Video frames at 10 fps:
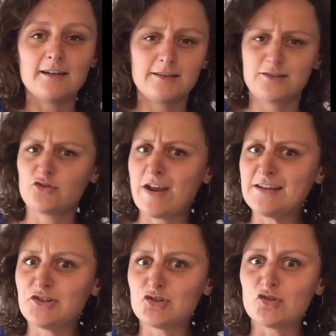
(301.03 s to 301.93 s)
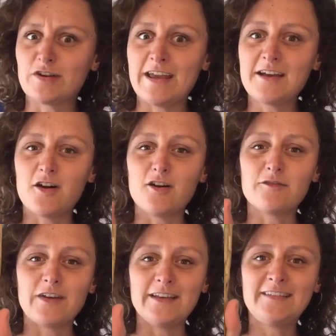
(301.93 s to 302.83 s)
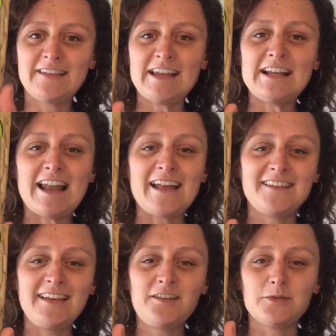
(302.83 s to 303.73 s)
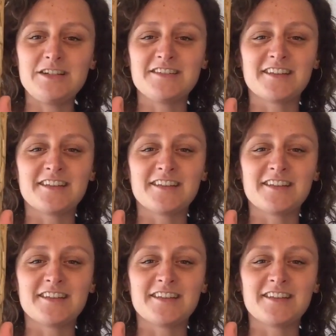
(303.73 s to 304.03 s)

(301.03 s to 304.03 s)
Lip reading: strange drawing of a sea lettuce, which is a